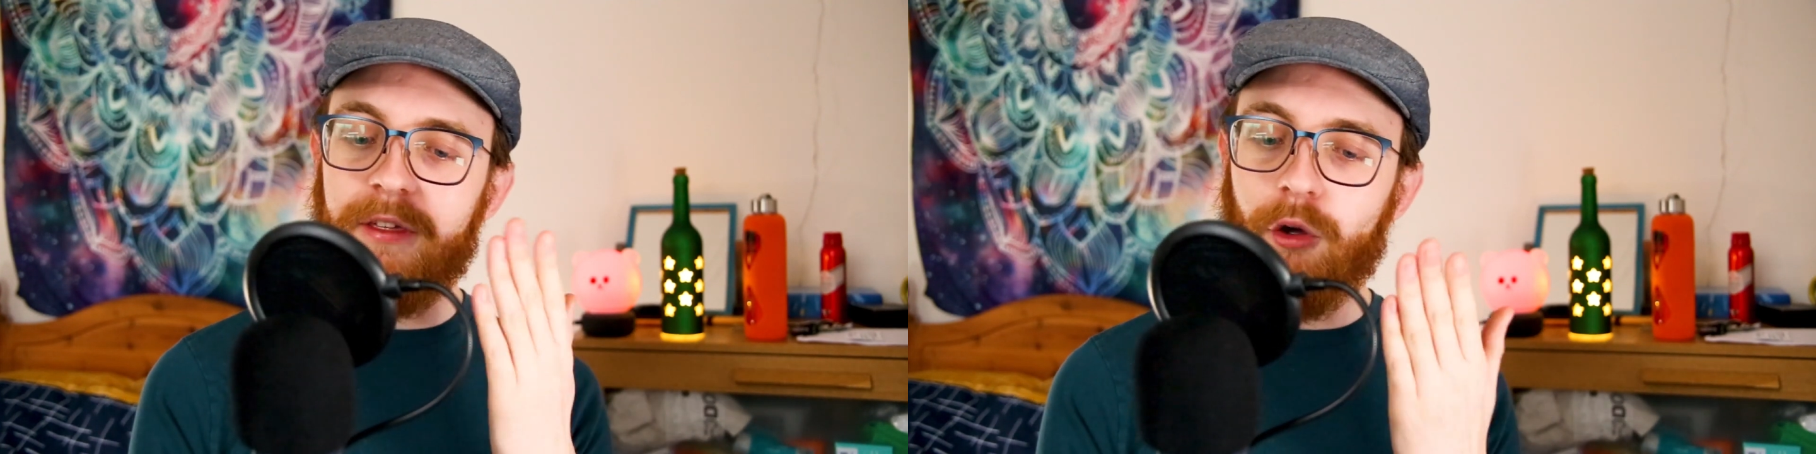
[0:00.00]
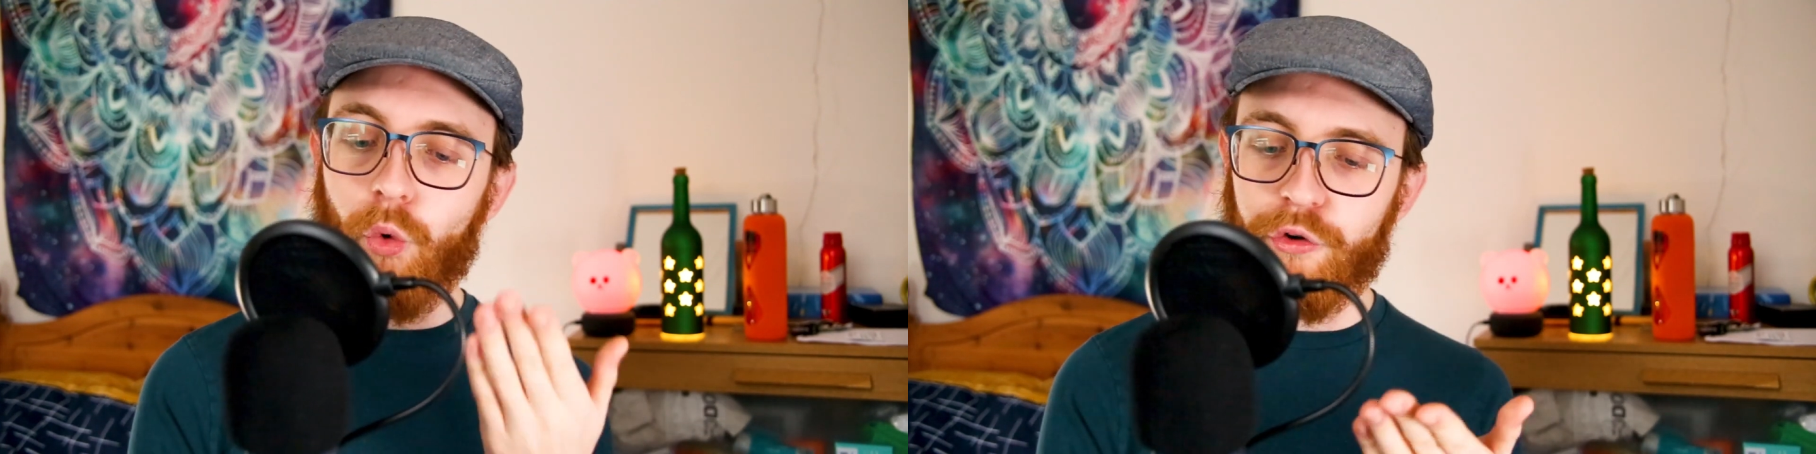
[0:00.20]

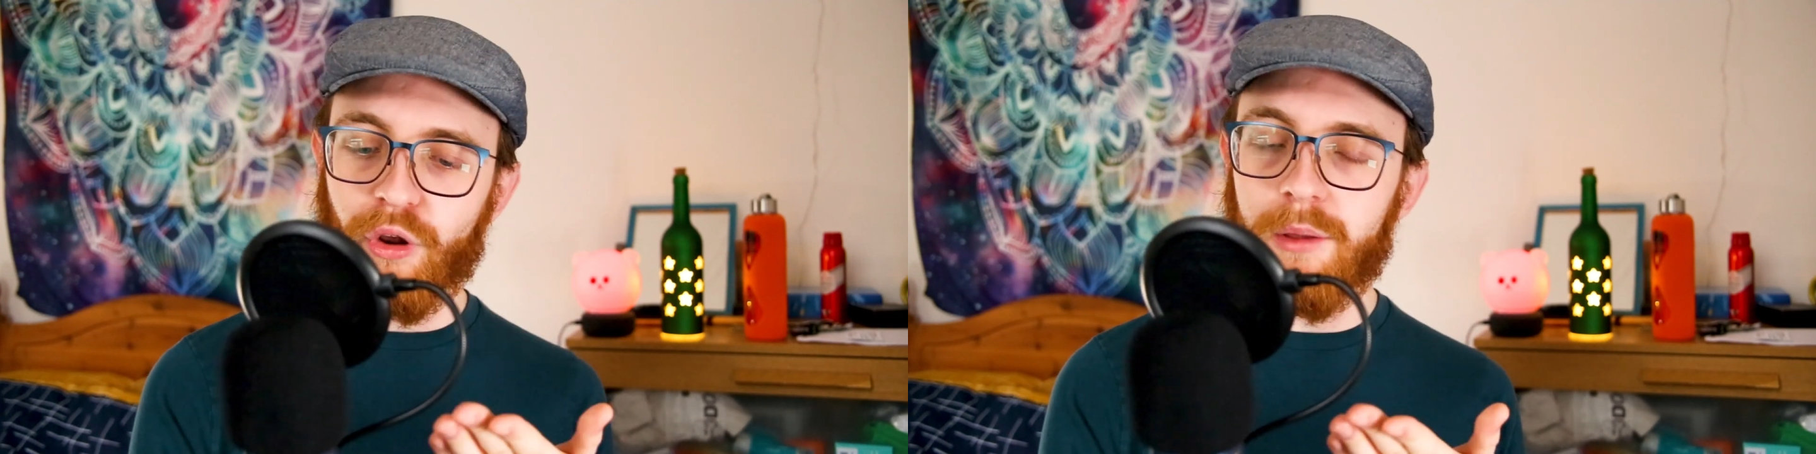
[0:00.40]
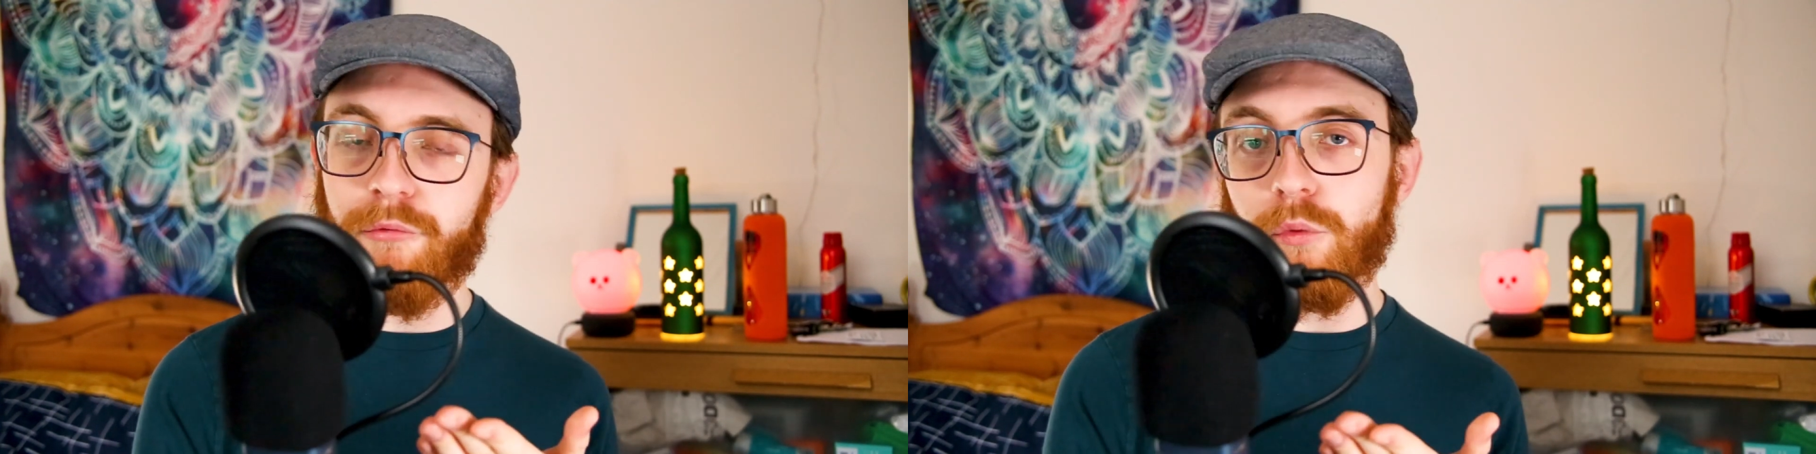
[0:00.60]
the
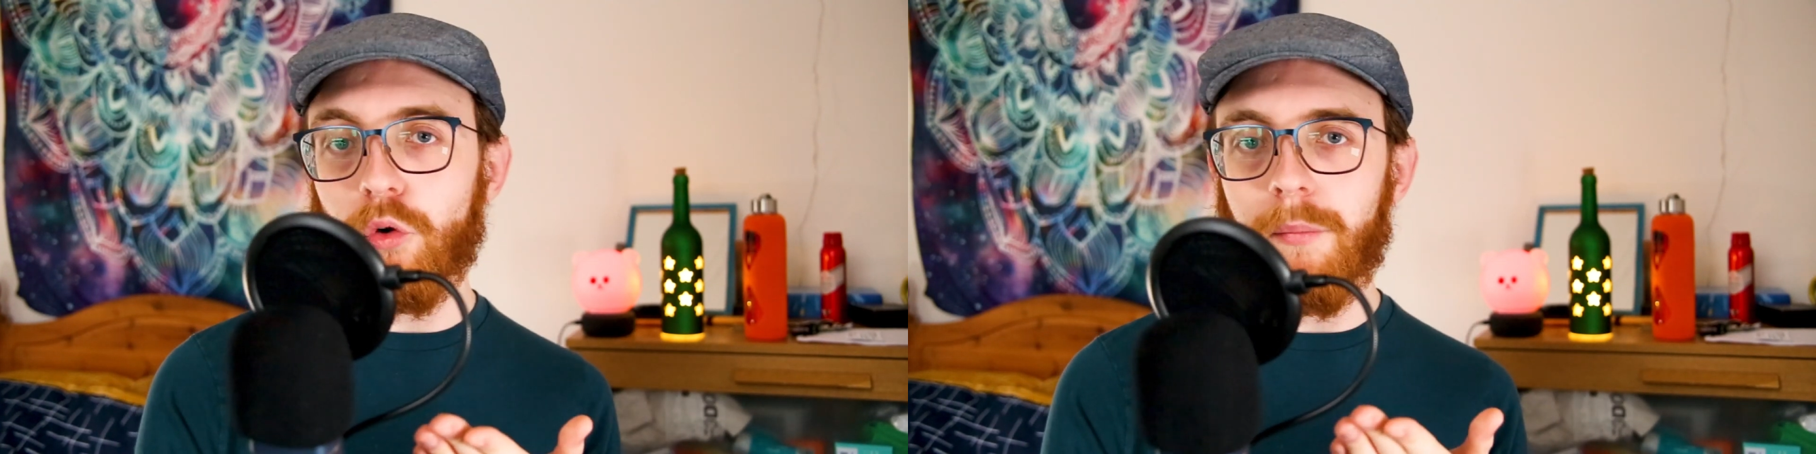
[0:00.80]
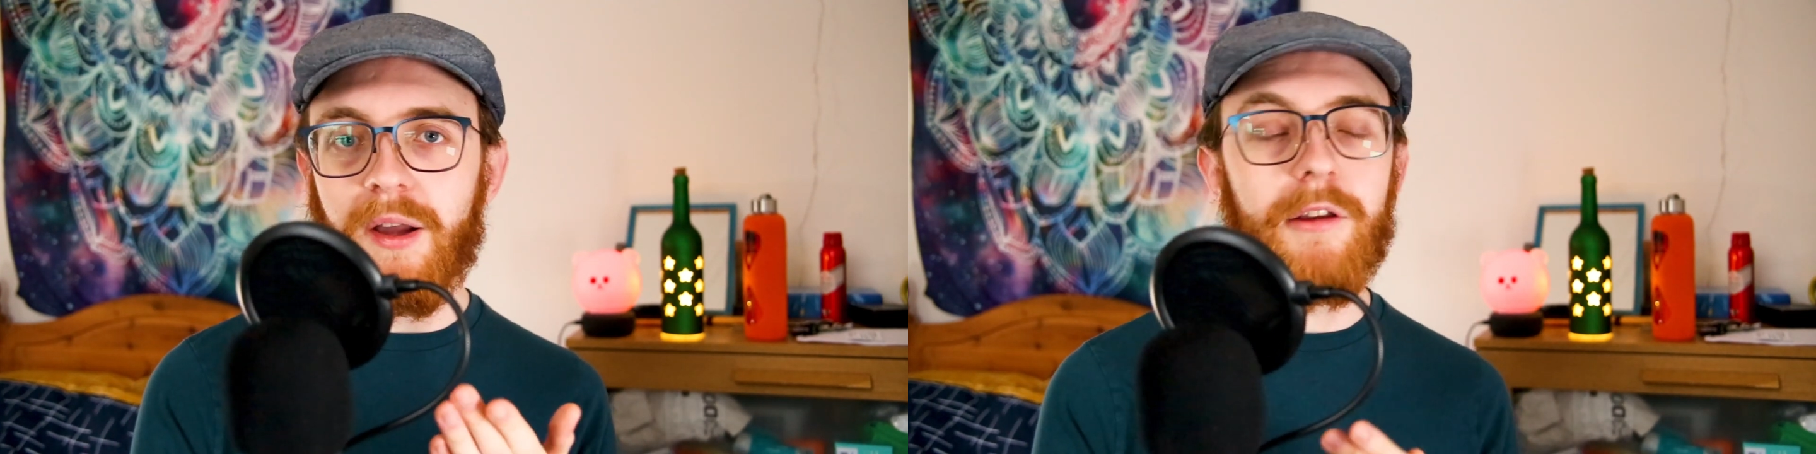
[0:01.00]
audio clip from
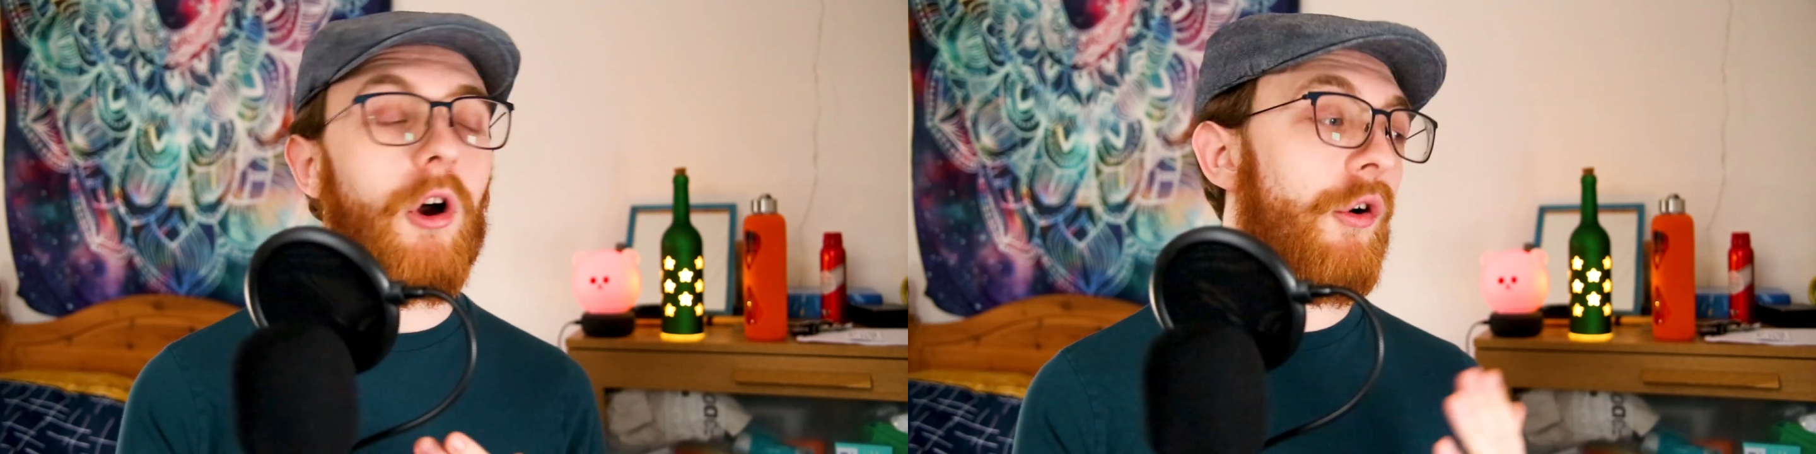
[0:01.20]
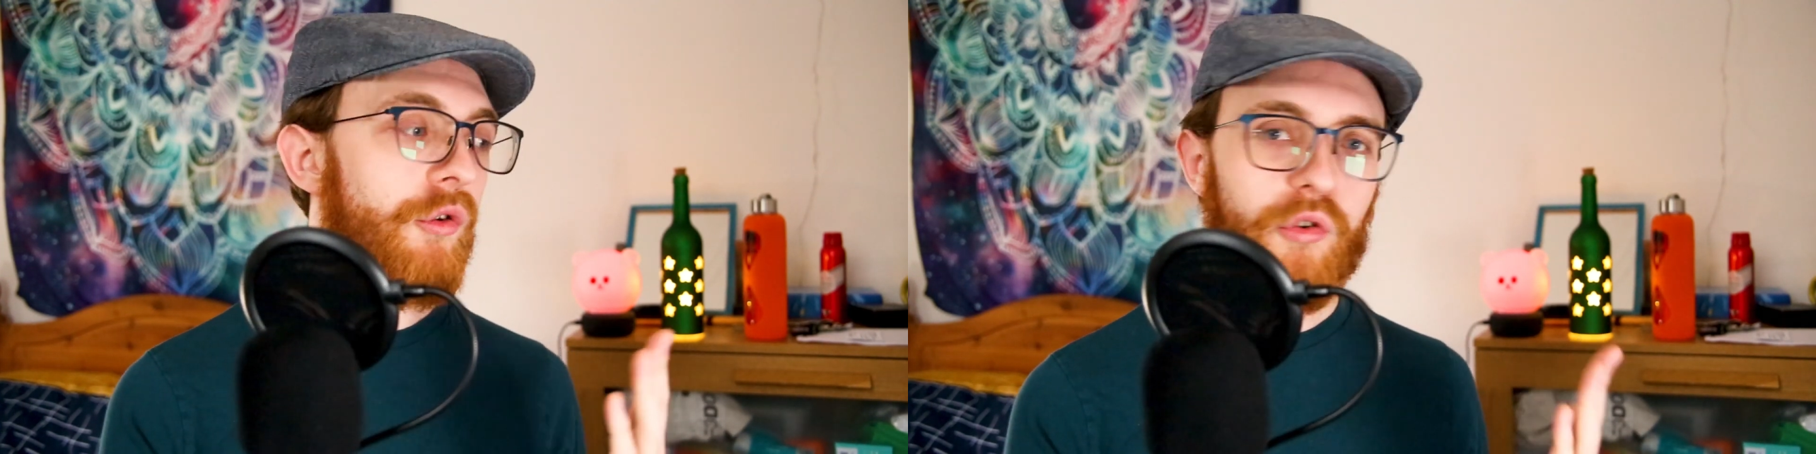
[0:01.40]
your mic
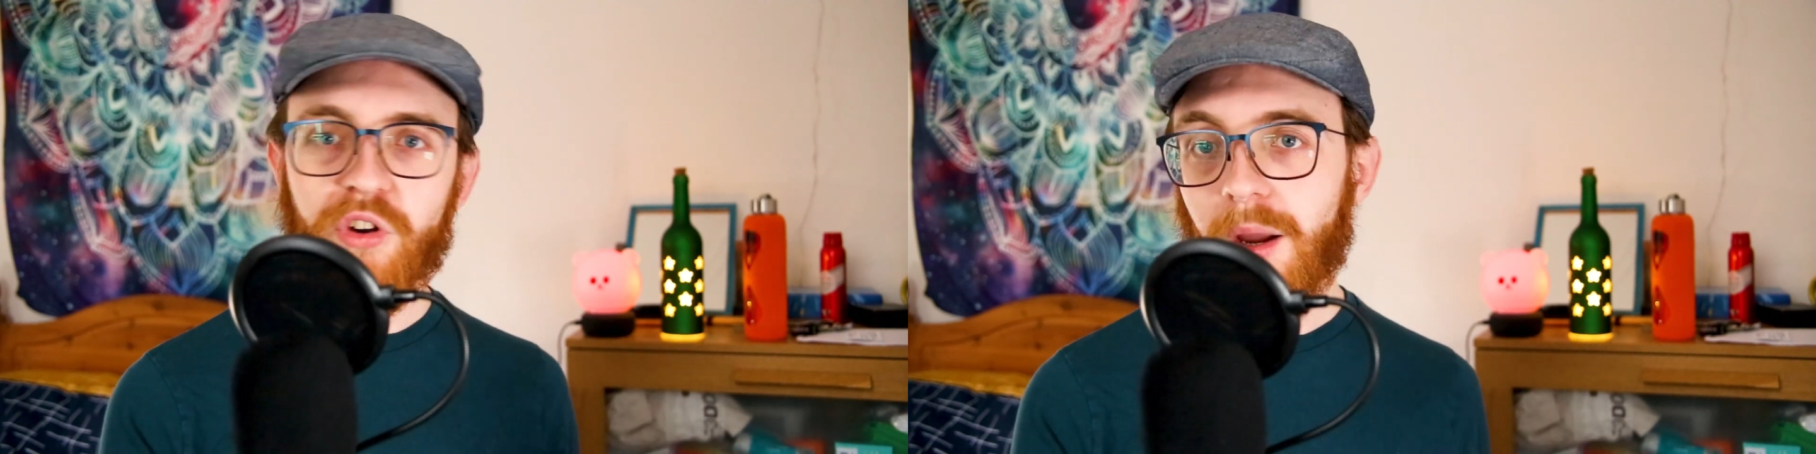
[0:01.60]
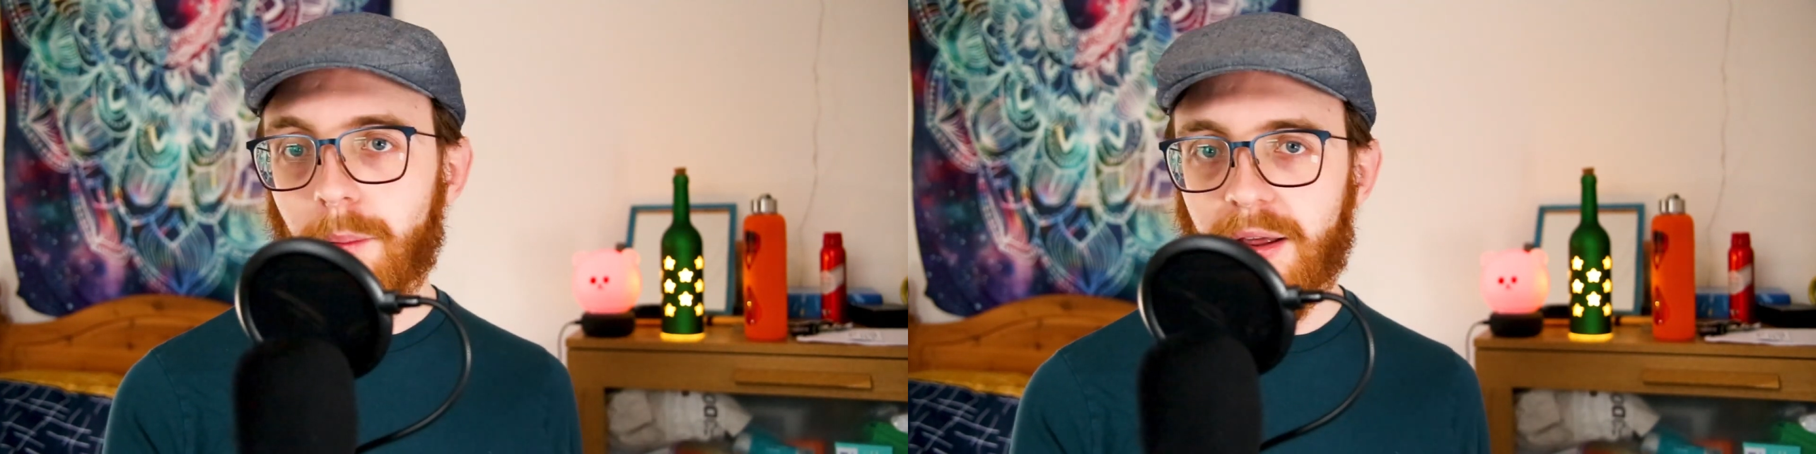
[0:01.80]
on your
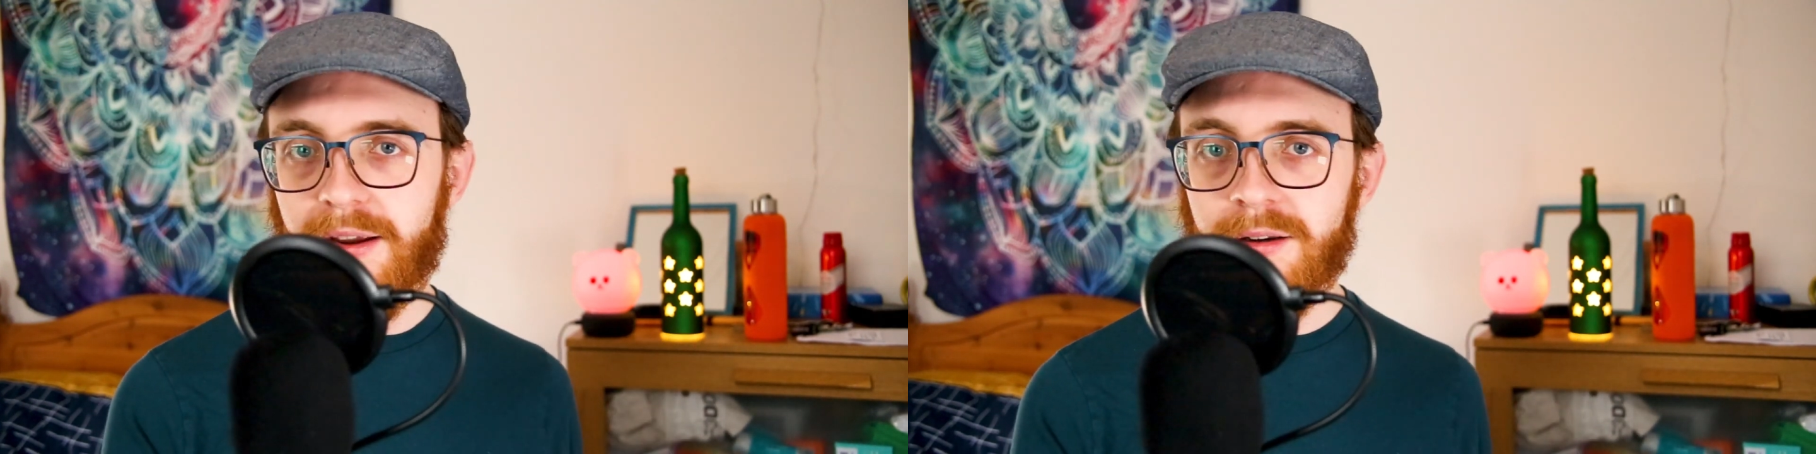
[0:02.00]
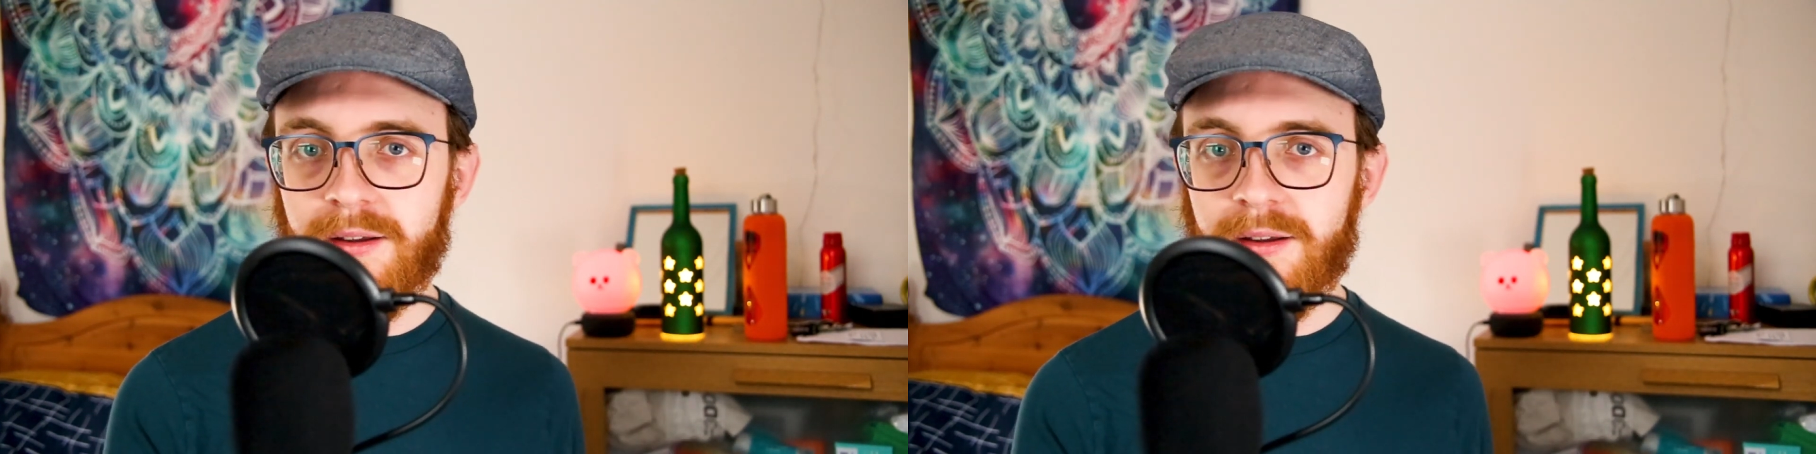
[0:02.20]
timeline.